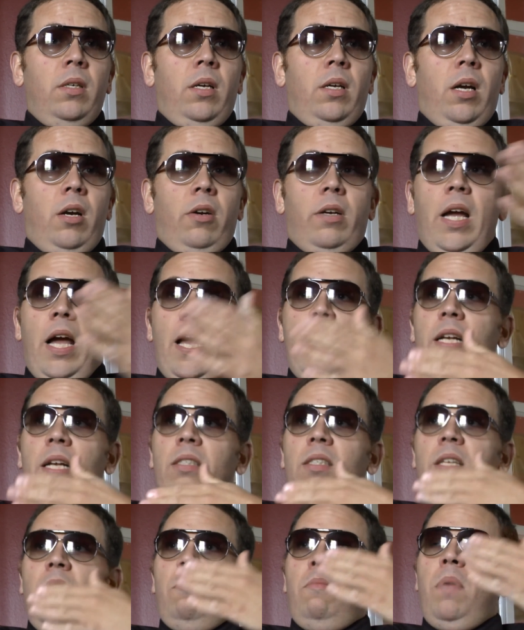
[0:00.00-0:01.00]
Okay,
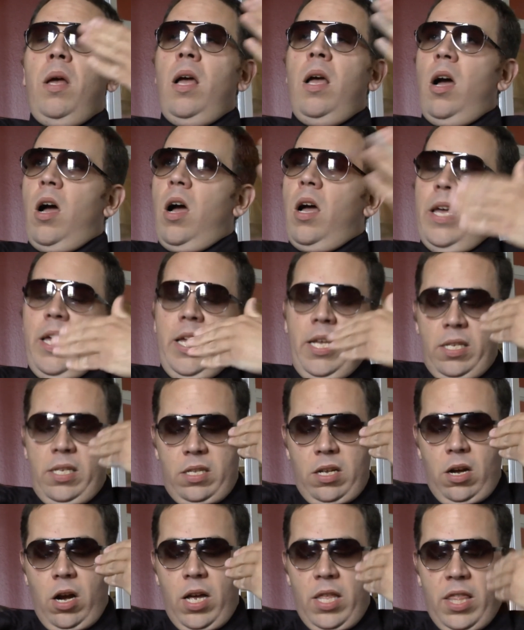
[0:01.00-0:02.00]
some...
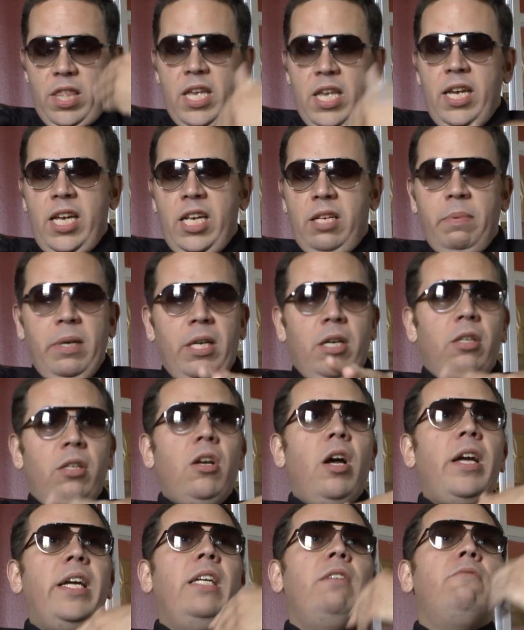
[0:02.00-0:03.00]
It's, I think it's because
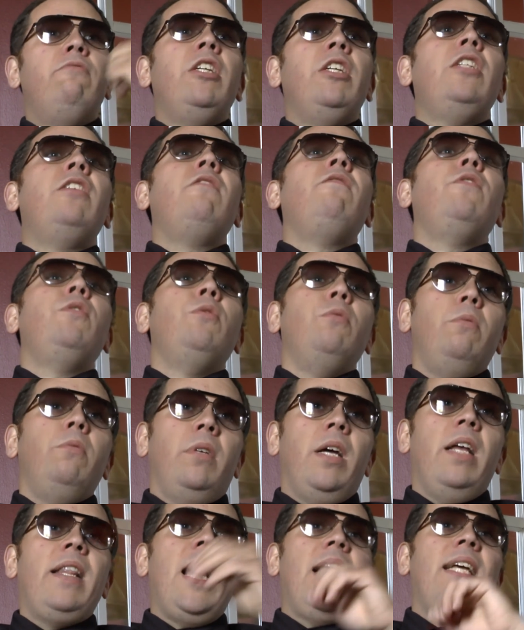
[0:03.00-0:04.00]
I eat rich food.
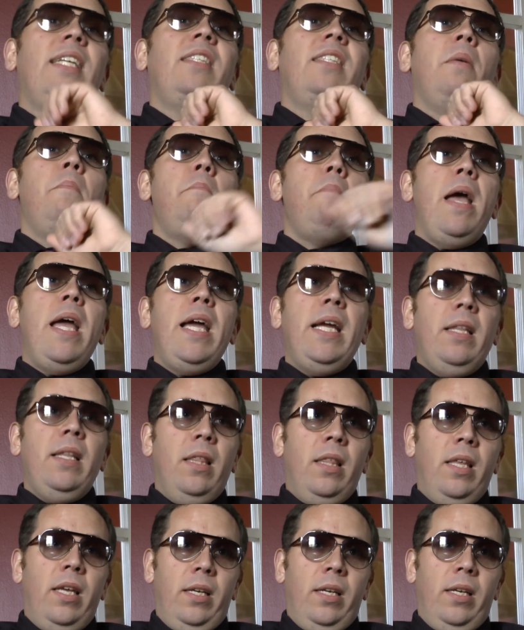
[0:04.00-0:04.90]
That is the main thing.